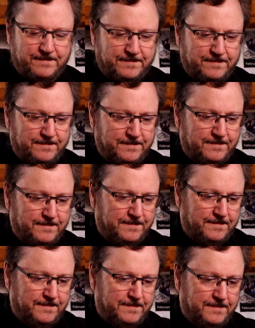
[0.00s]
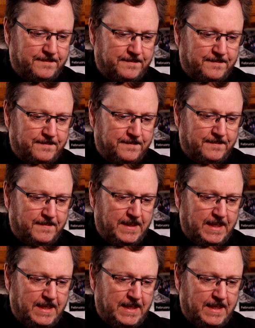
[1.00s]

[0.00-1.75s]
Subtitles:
(no one is talking)